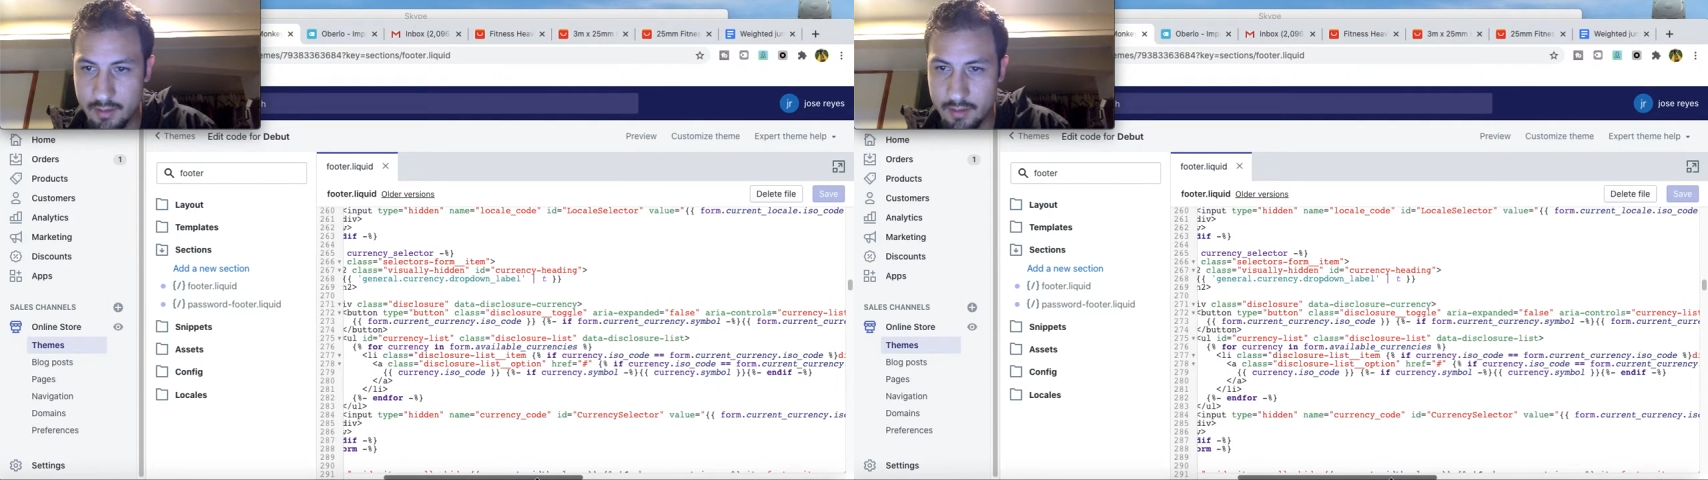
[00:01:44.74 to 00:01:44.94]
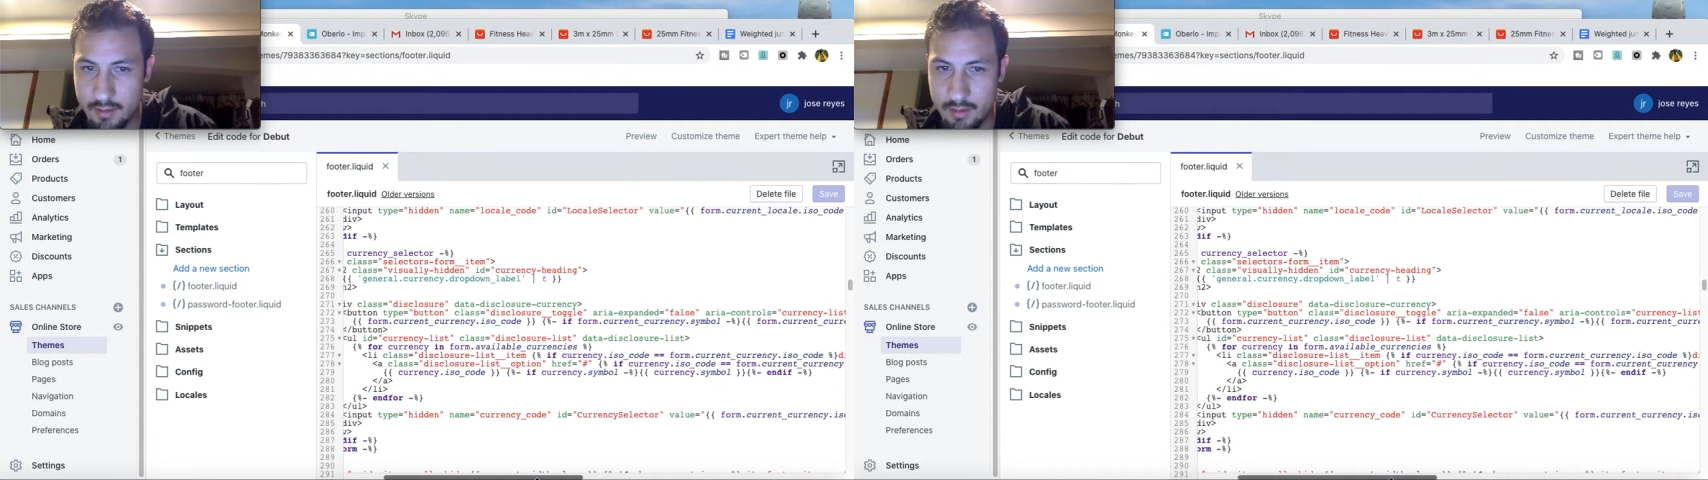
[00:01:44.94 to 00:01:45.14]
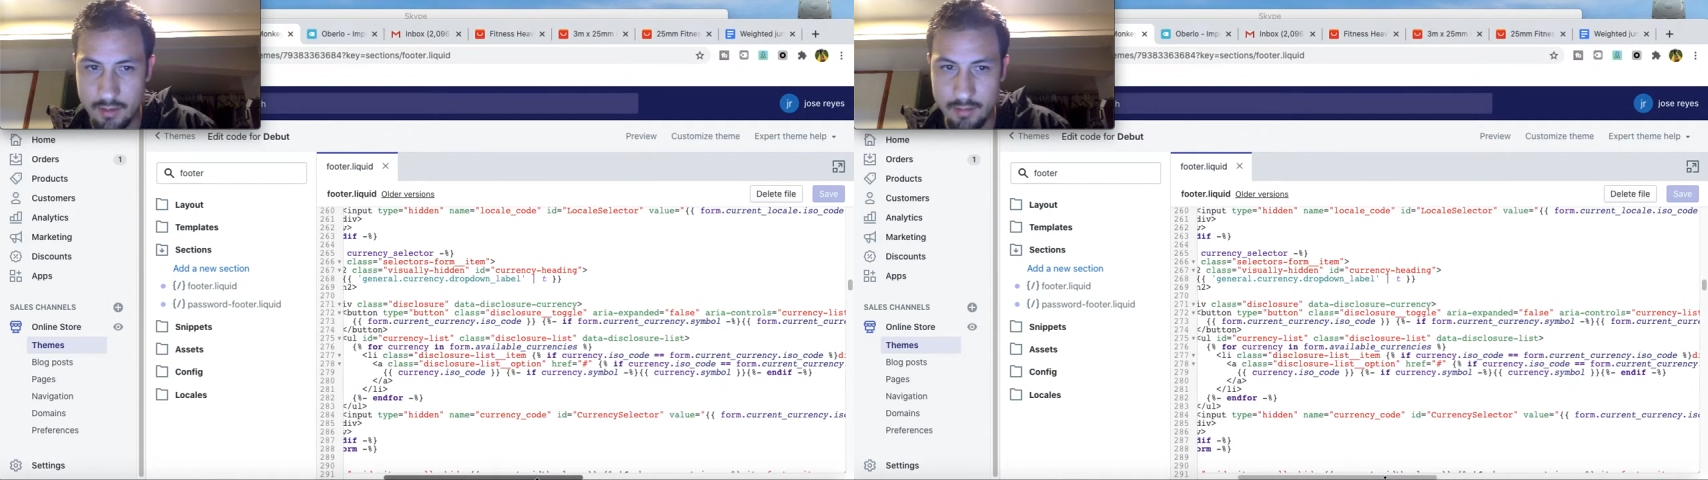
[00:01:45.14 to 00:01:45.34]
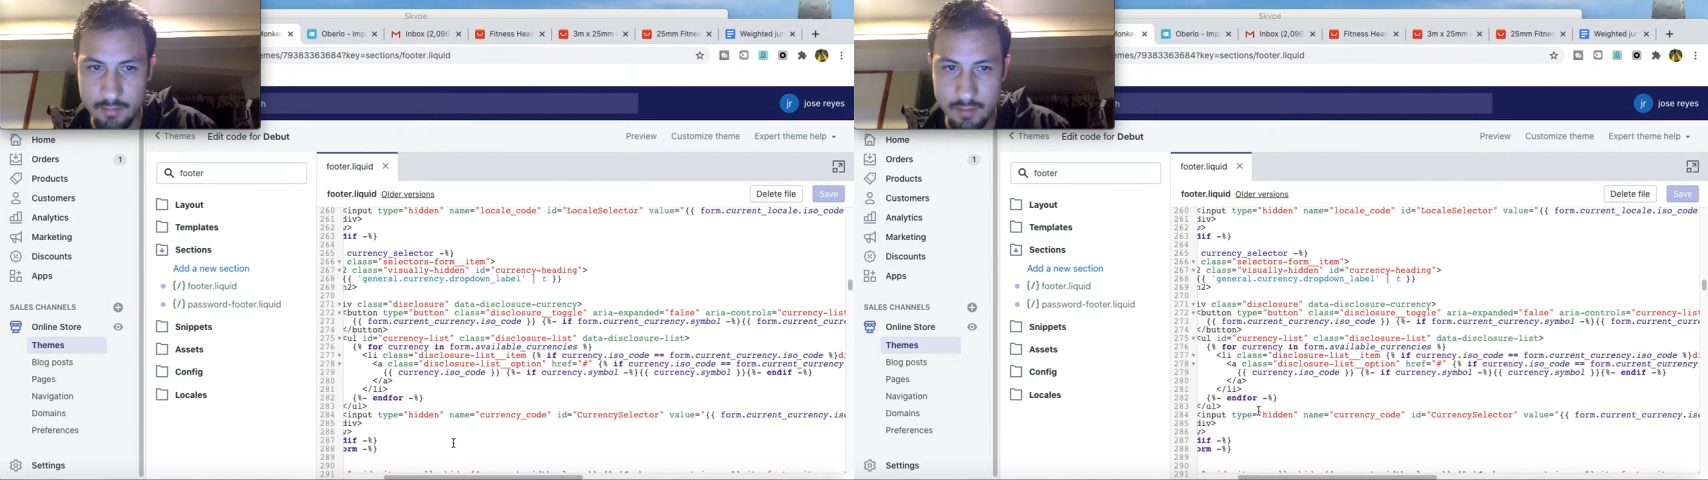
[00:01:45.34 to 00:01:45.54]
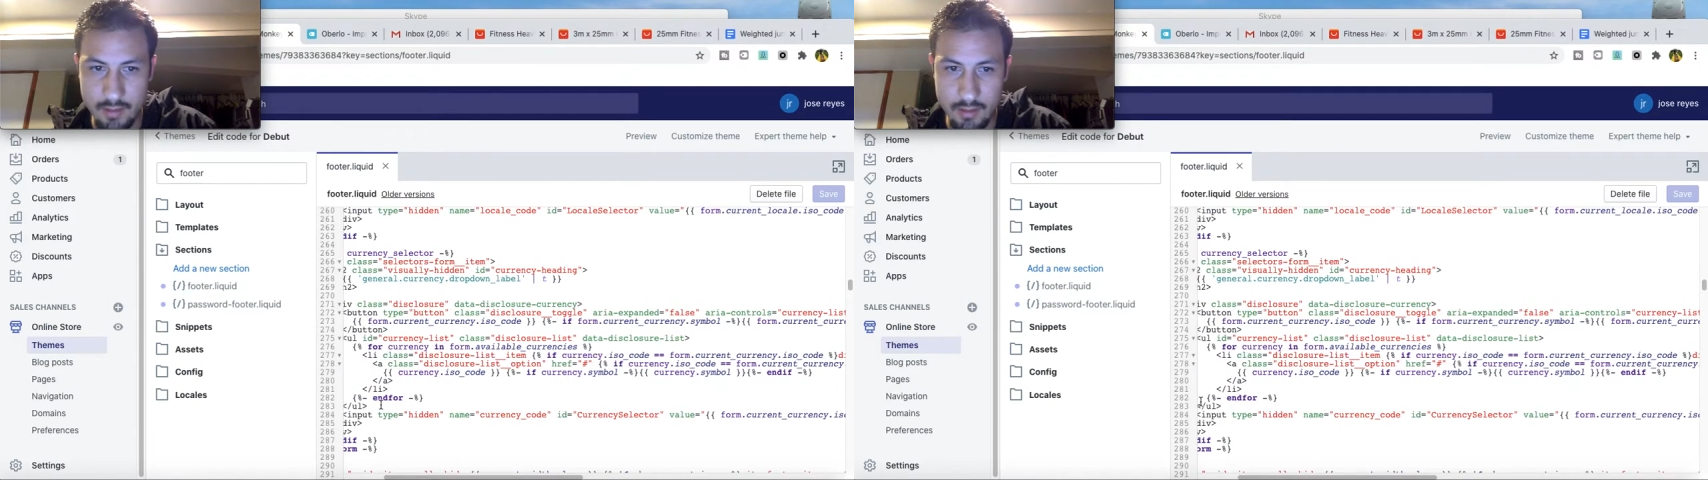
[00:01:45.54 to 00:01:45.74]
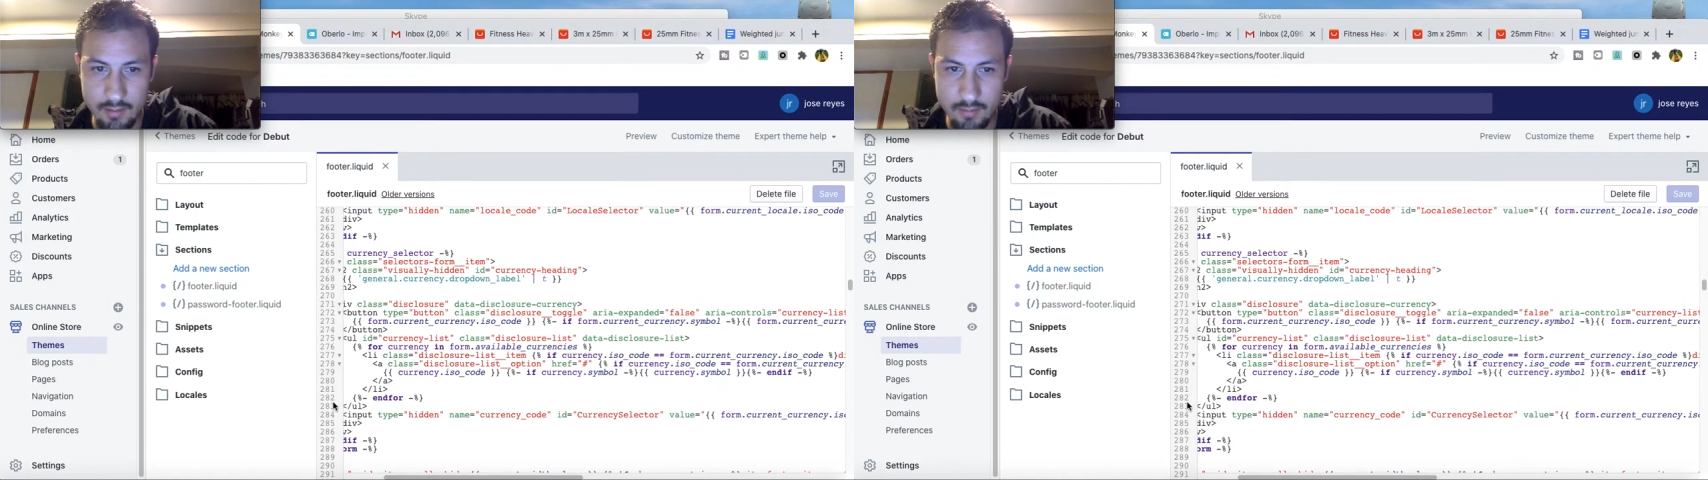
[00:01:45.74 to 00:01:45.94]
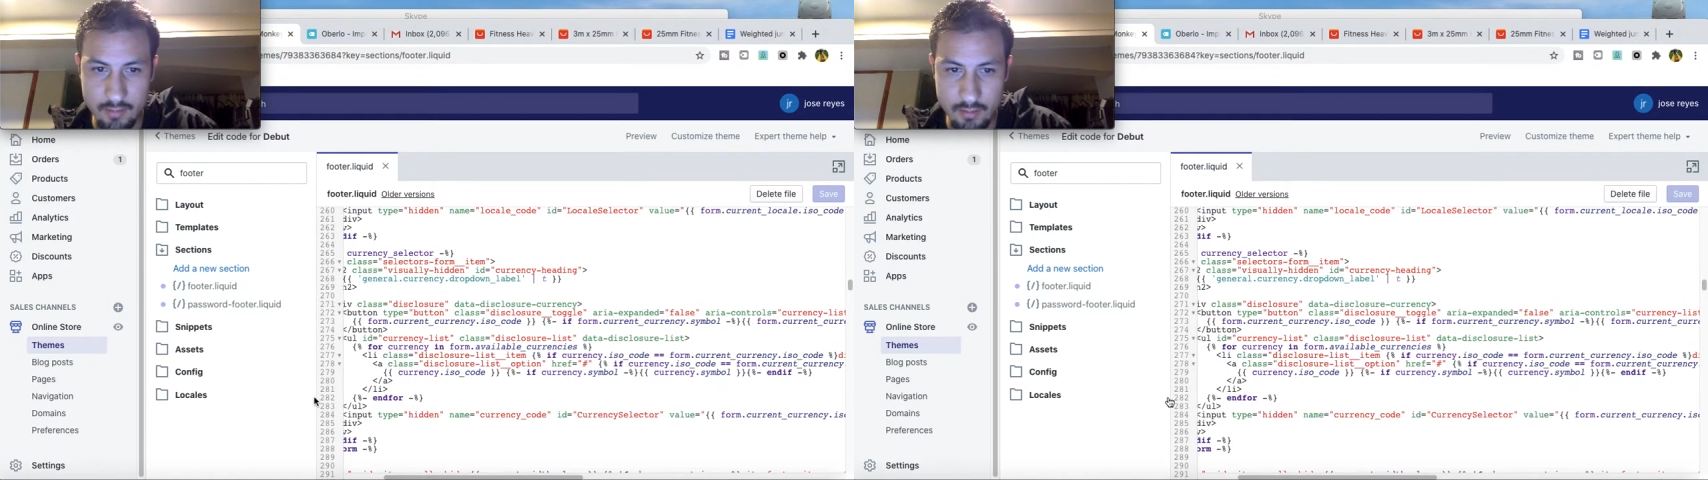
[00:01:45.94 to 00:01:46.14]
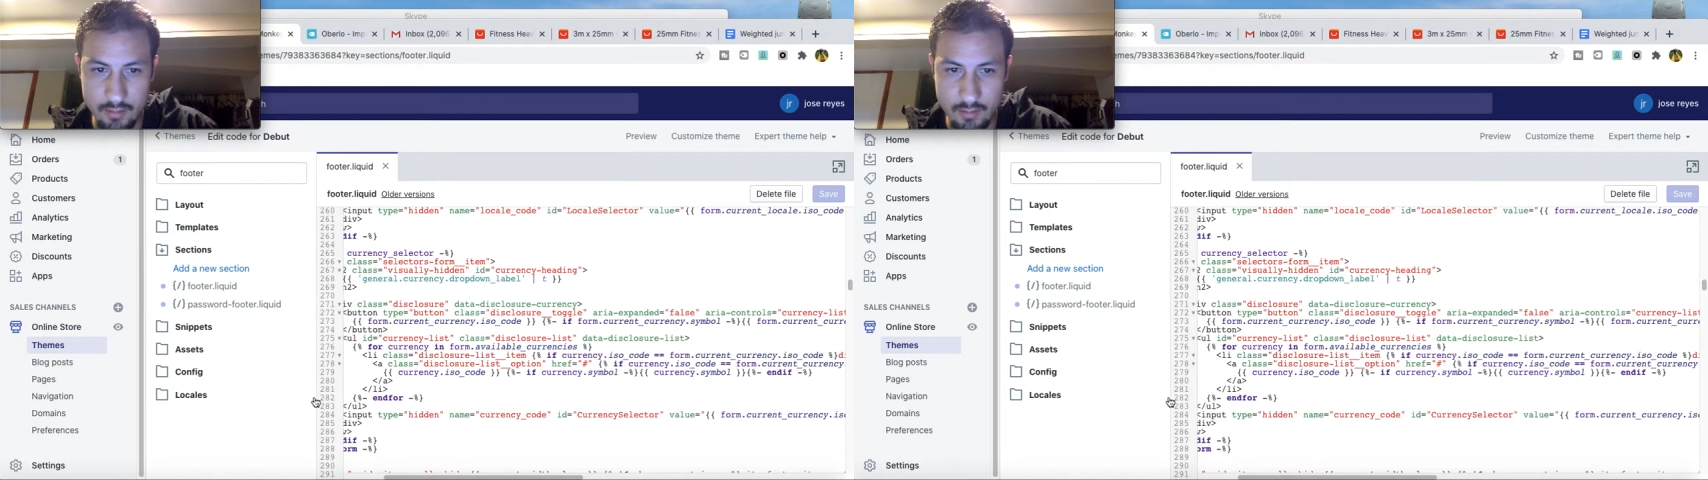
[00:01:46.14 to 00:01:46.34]
I'm kind of having
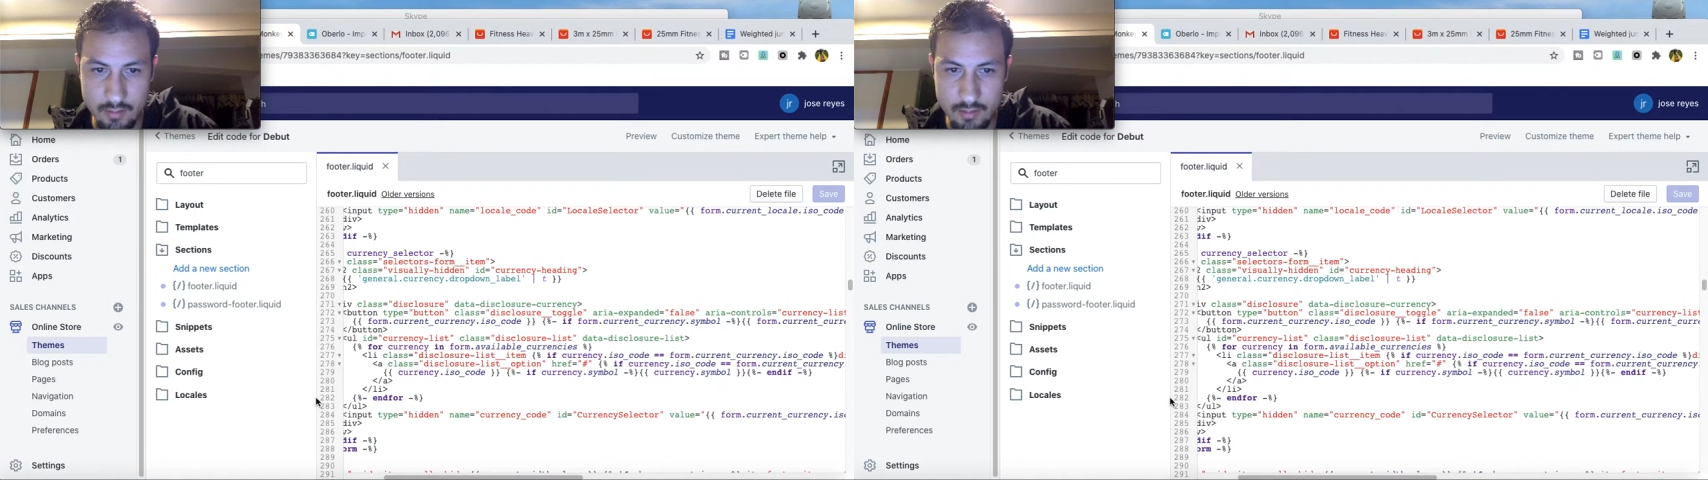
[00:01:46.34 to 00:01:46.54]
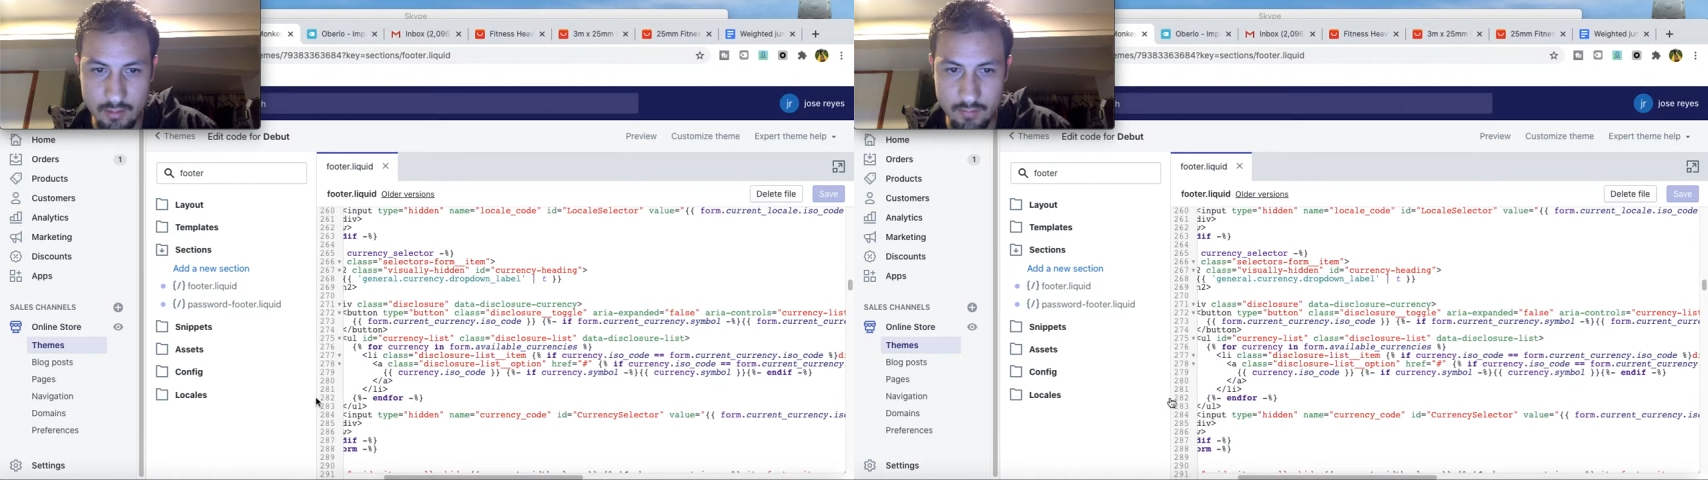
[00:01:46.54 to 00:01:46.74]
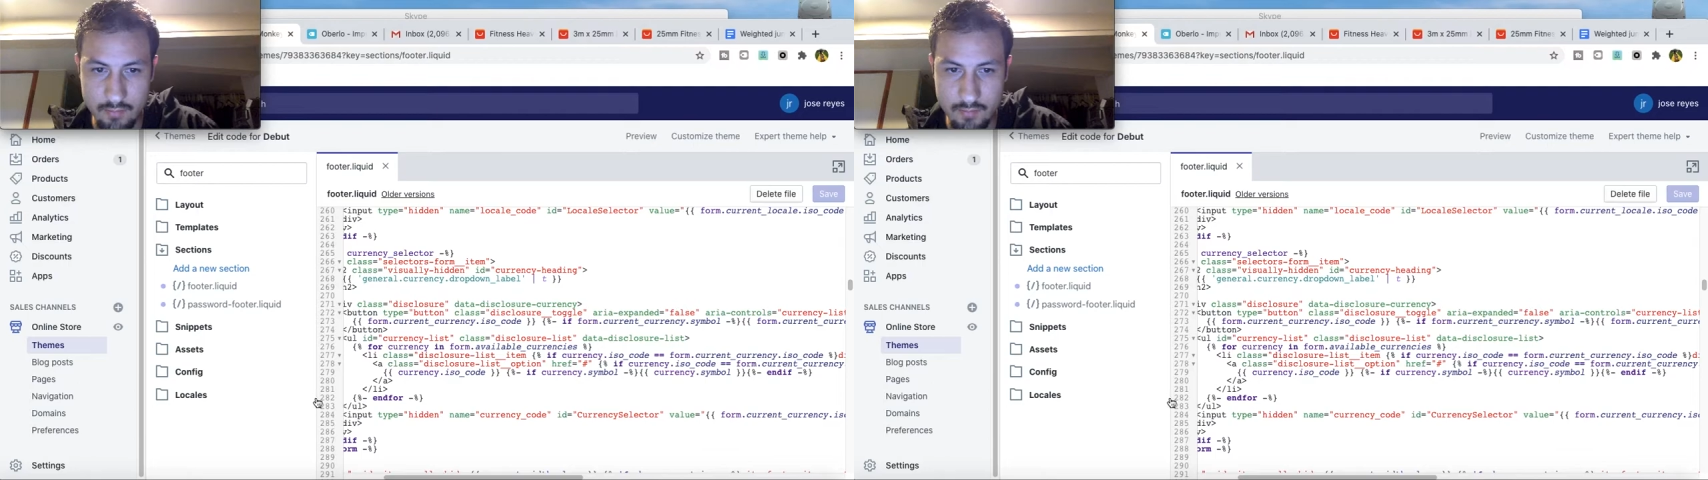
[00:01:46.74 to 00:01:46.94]
a hard time